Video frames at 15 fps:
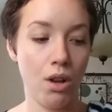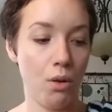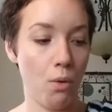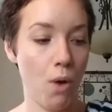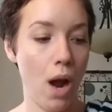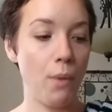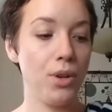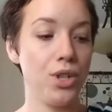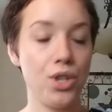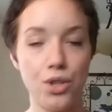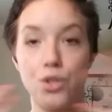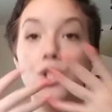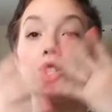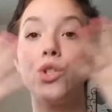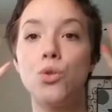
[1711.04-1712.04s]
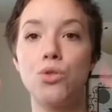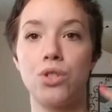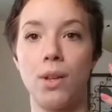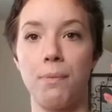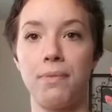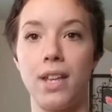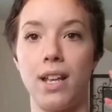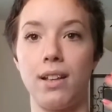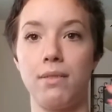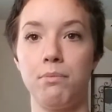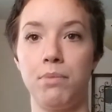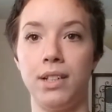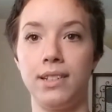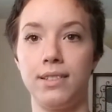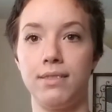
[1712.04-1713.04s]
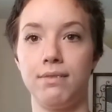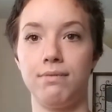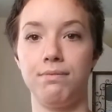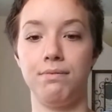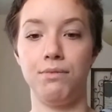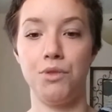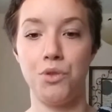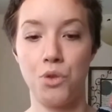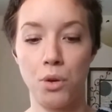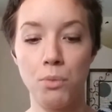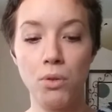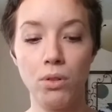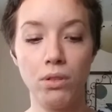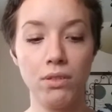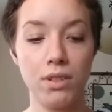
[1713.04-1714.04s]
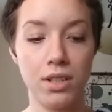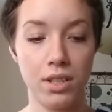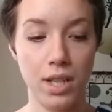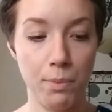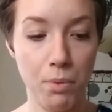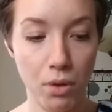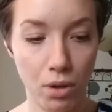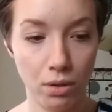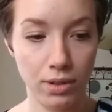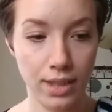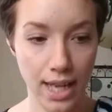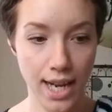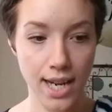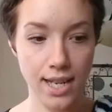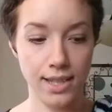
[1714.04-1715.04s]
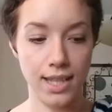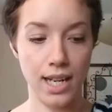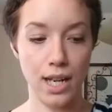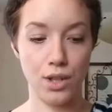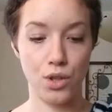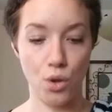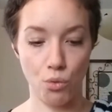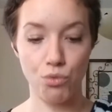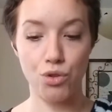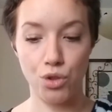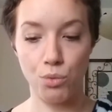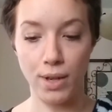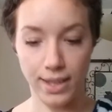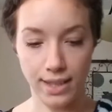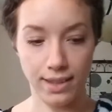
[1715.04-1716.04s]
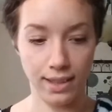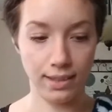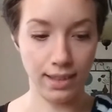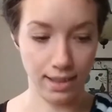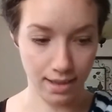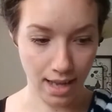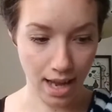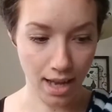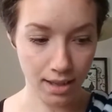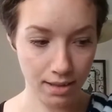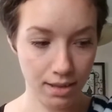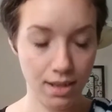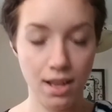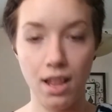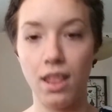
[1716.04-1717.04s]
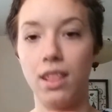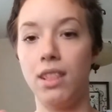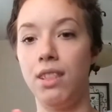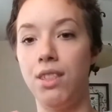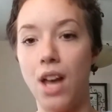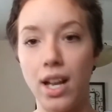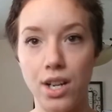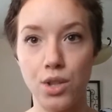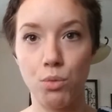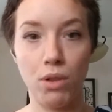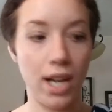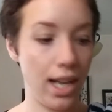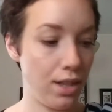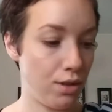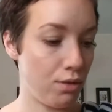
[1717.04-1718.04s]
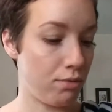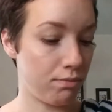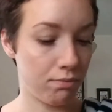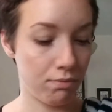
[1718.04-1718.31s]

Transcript: or I would just do something. But normal, typical days that I don't do anything like that, that is what I do.